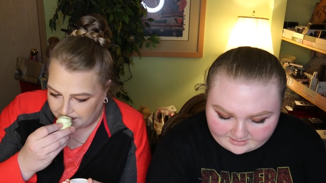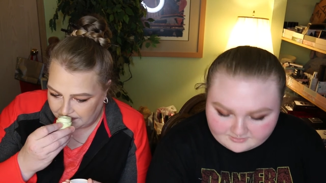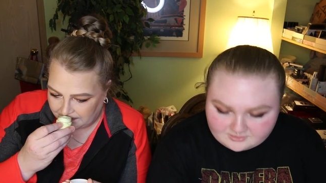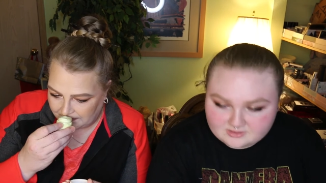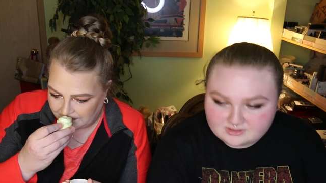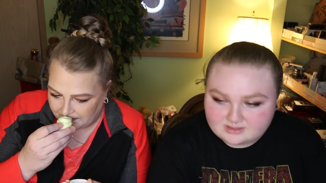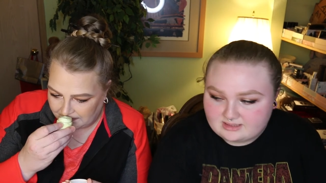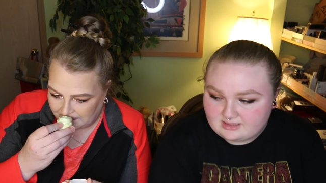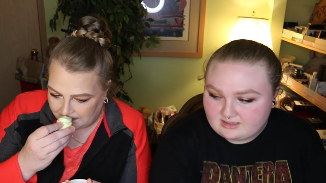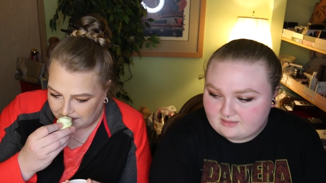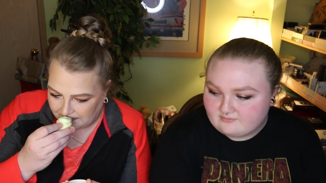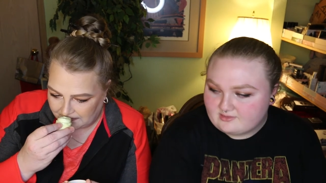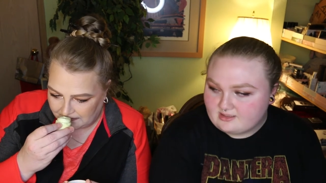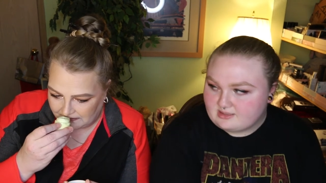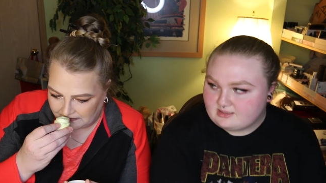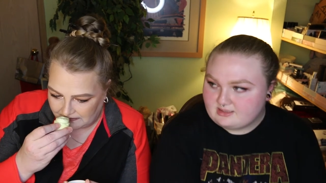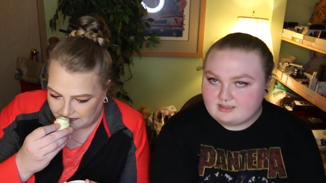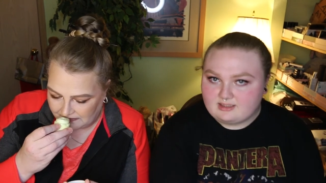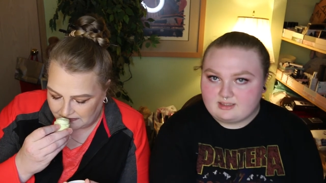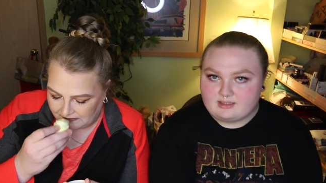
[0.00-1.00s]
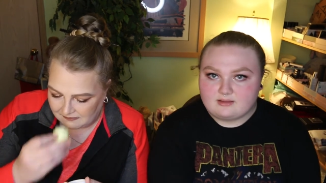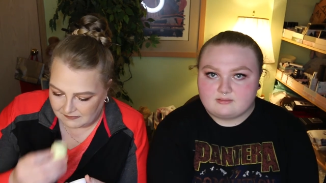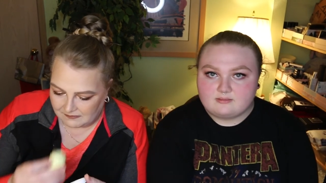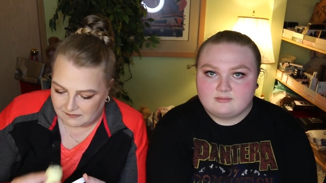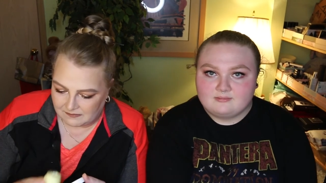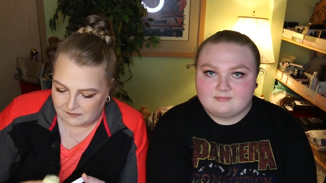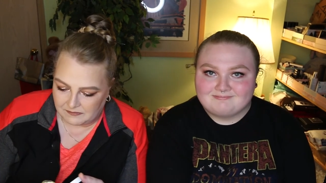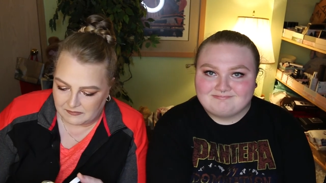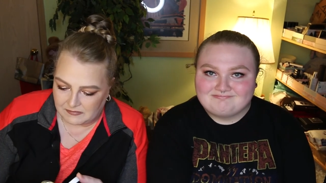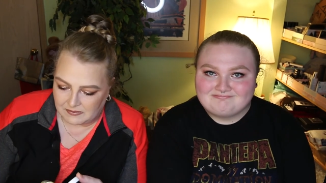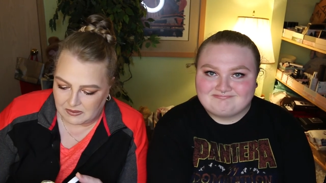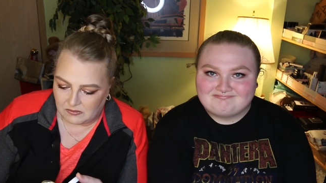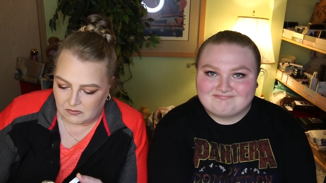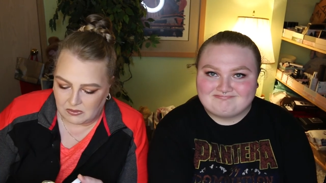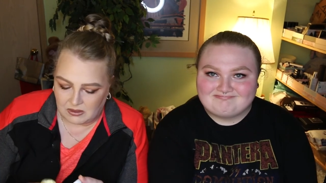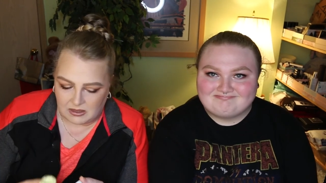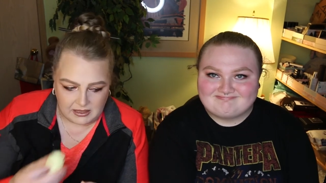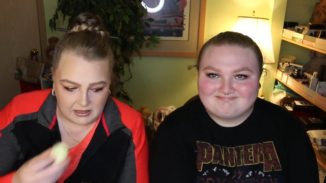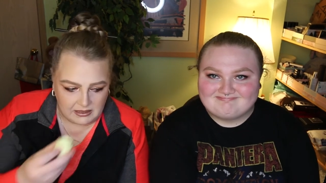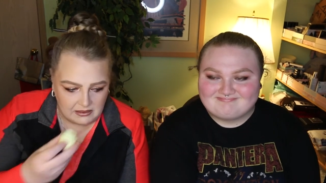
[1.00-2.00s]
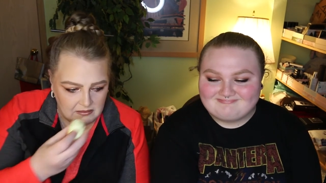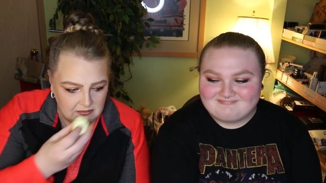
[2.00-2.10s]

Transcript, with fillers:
Speaker 1: I'm just gonna give that to Dad. Why?